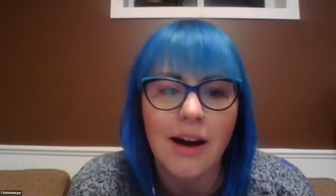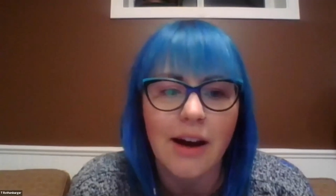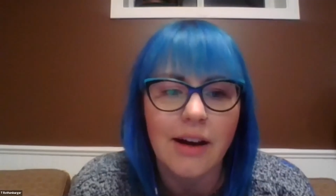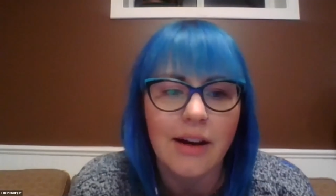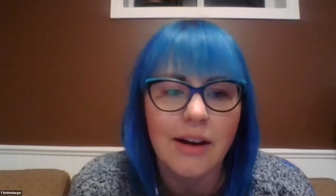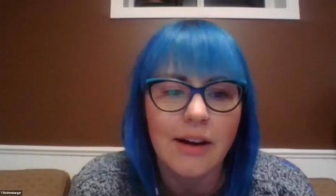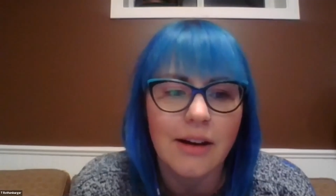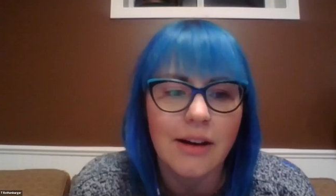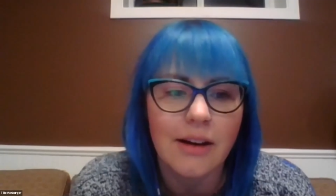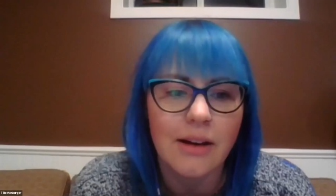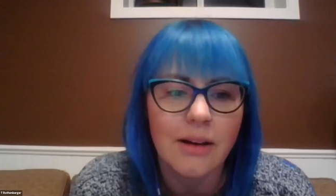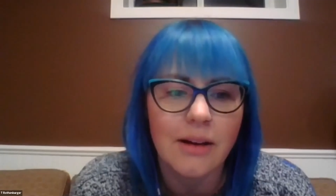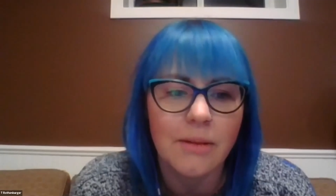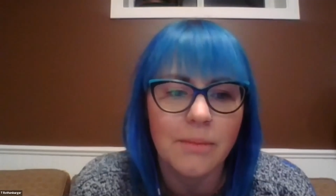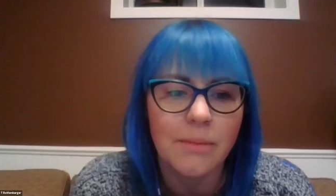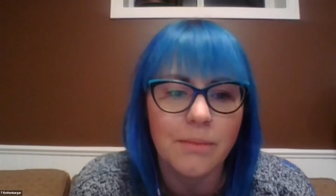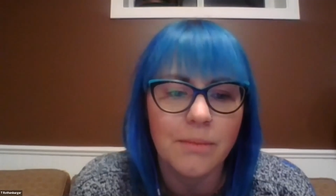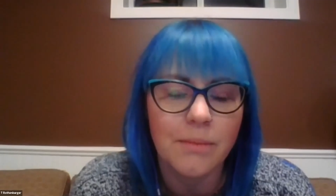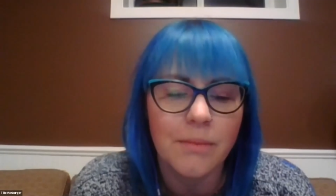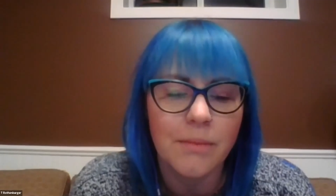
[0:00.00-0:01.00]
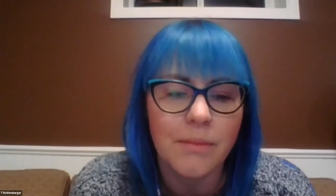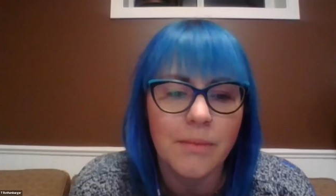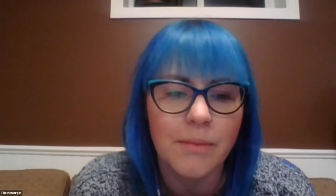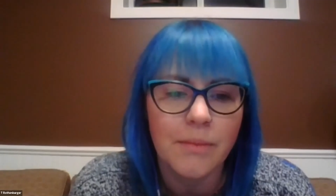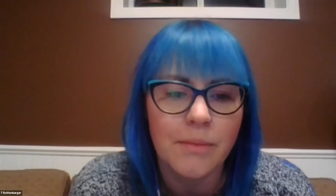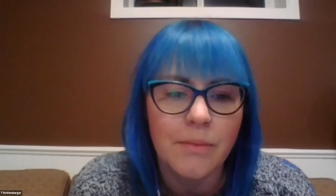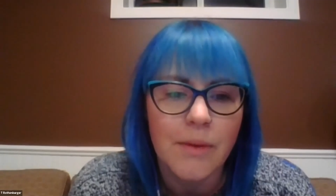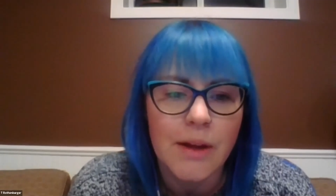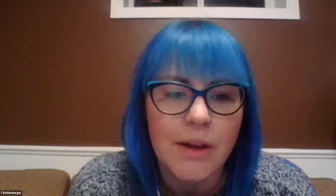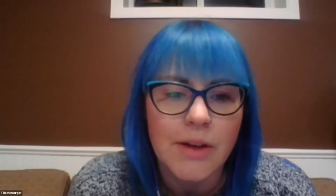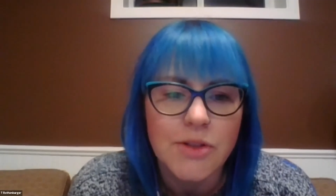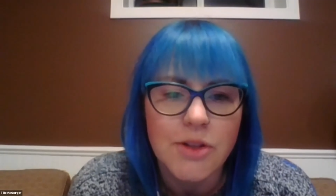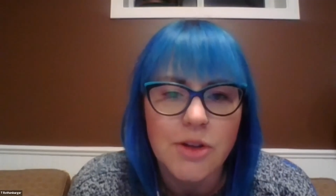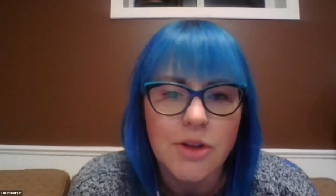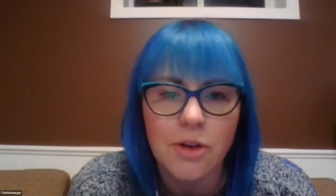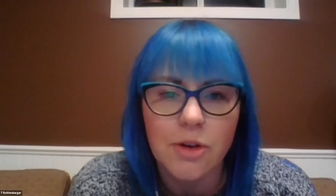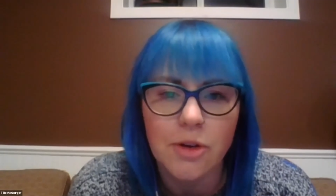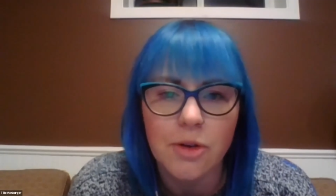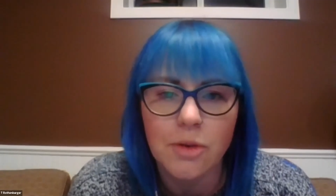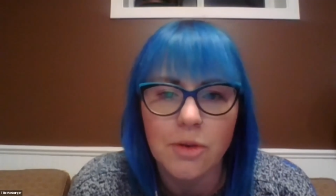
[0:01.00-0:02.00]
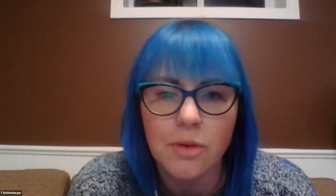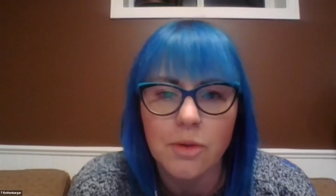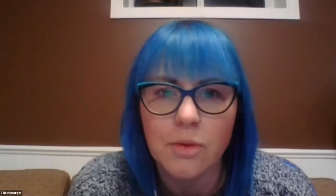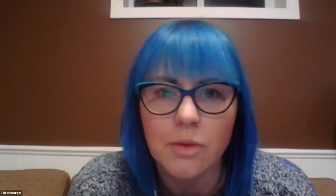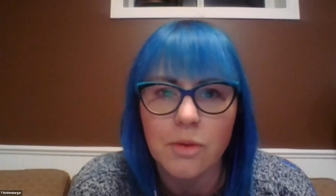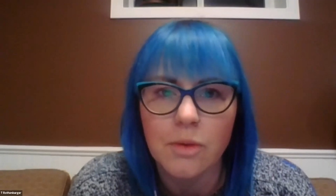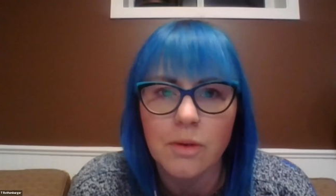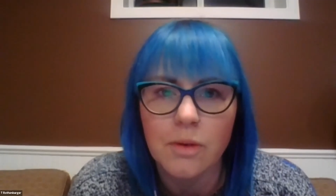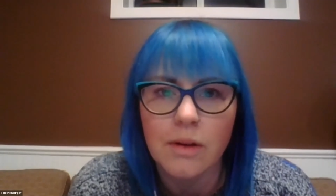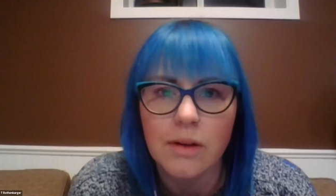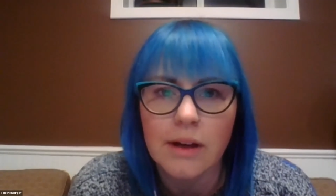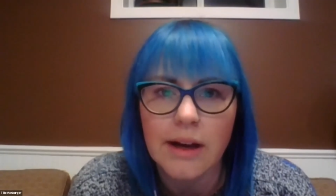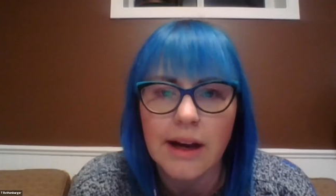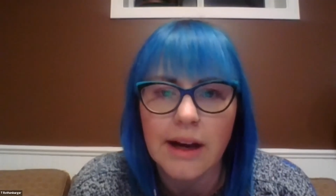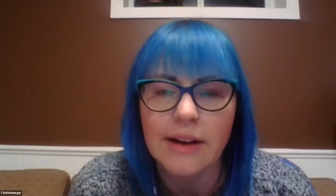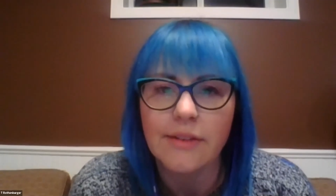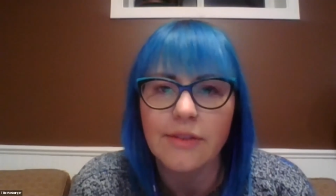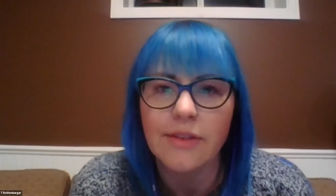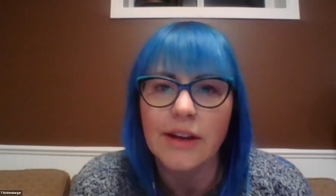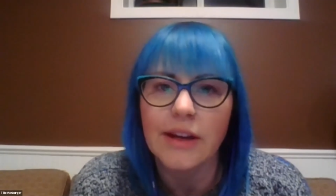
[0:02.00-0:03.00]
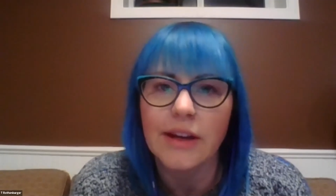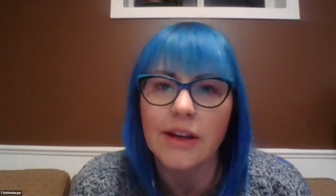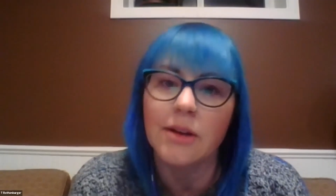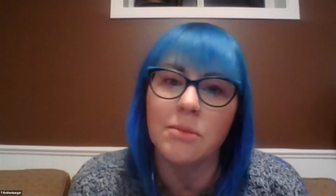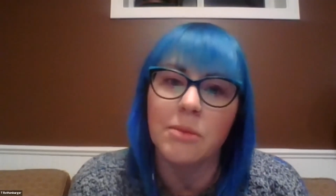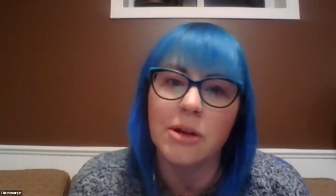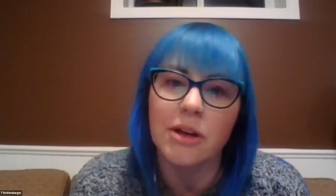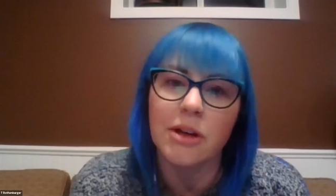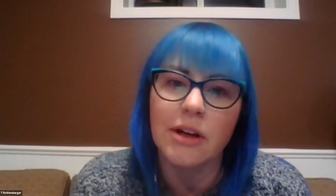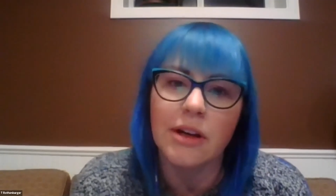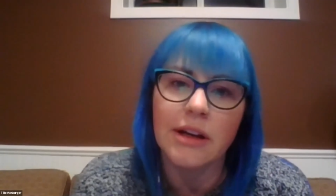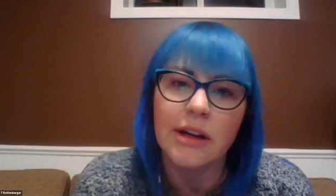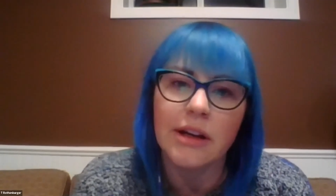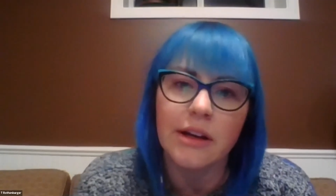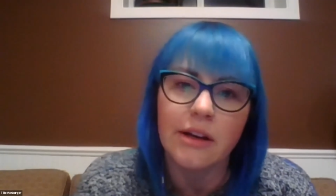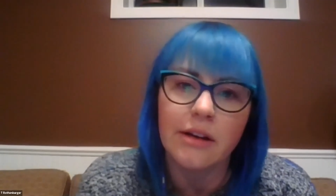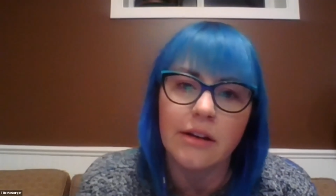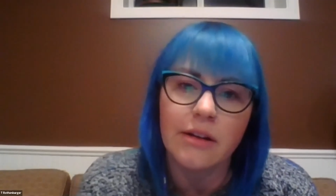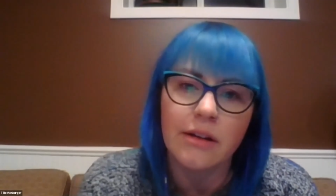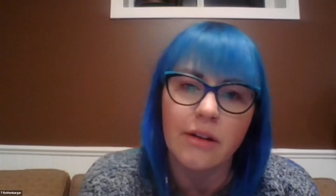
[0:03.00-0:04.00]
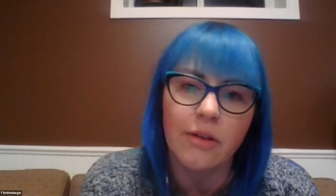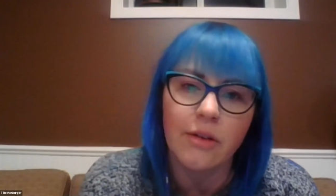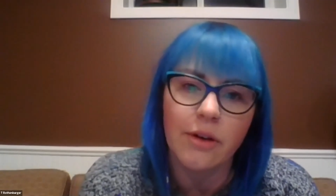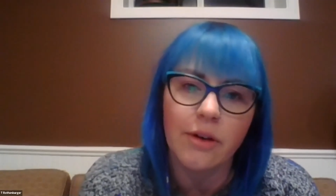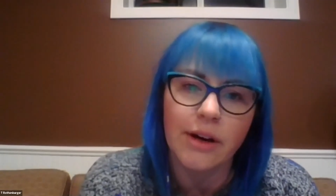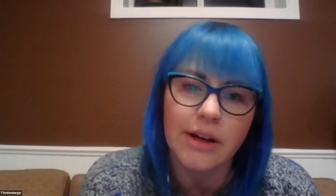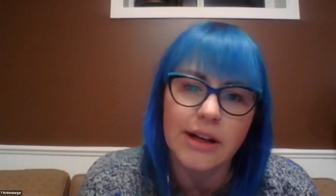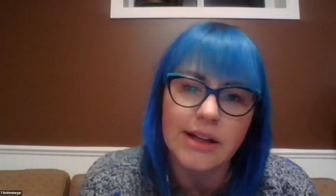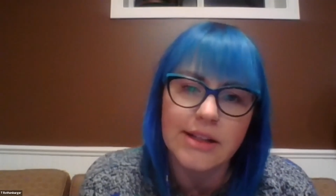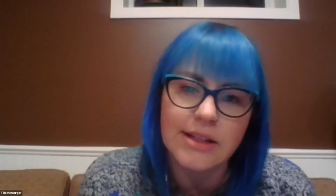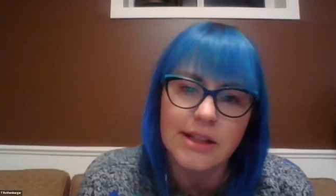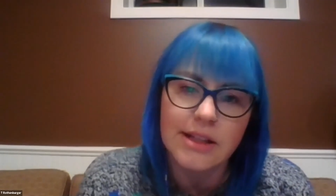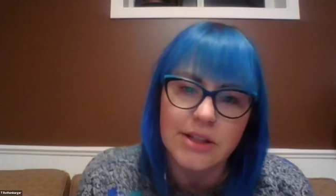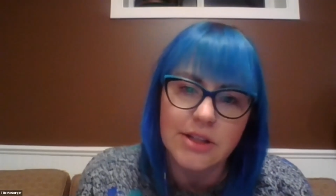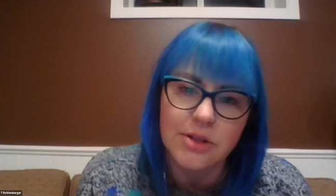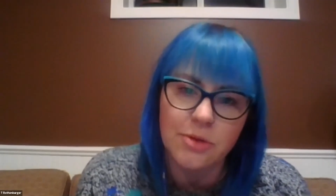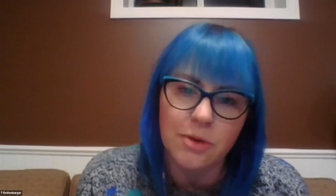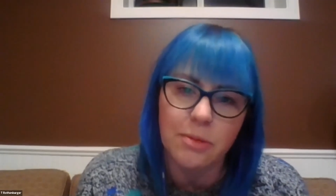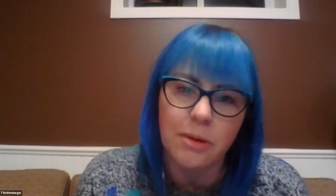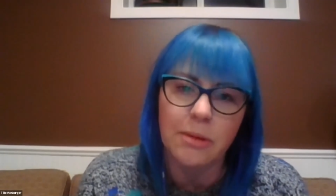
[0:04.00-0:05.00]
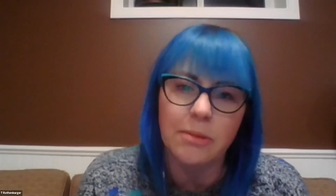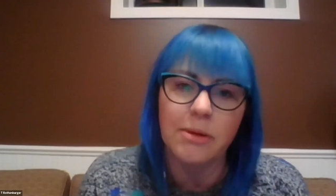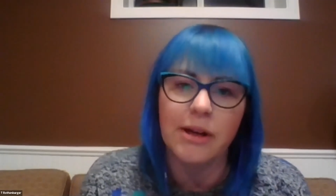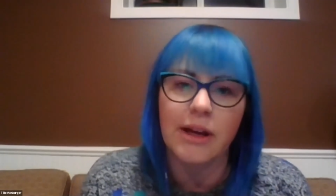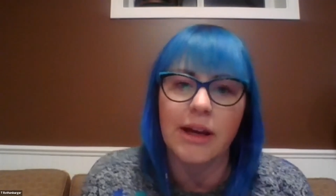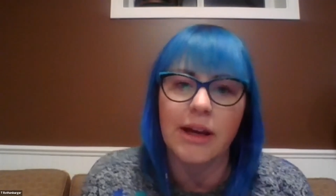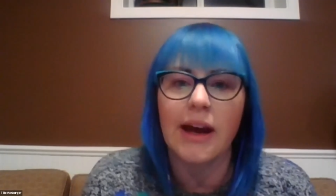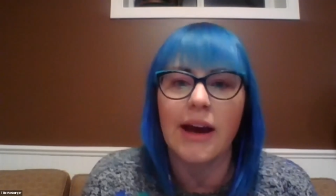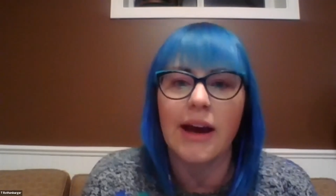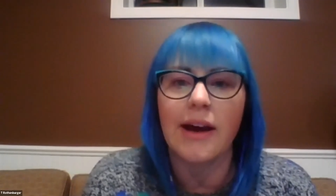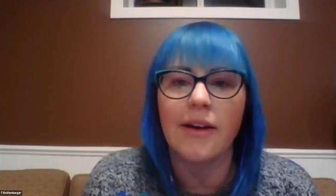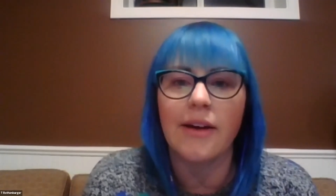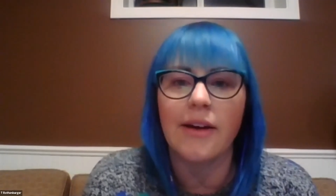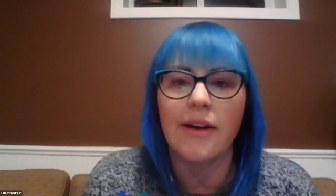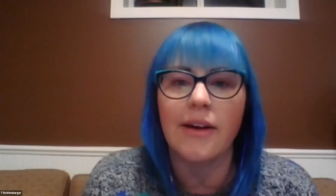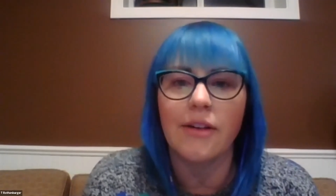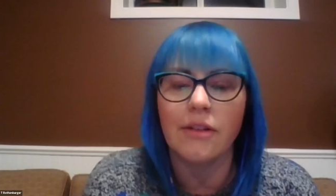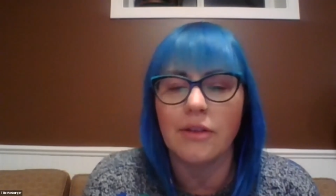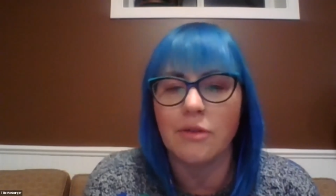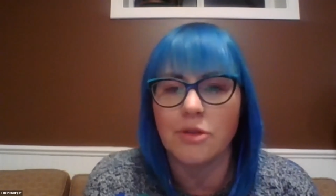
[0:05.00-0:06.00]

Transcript: Um, So kind of like community organizations where people can have,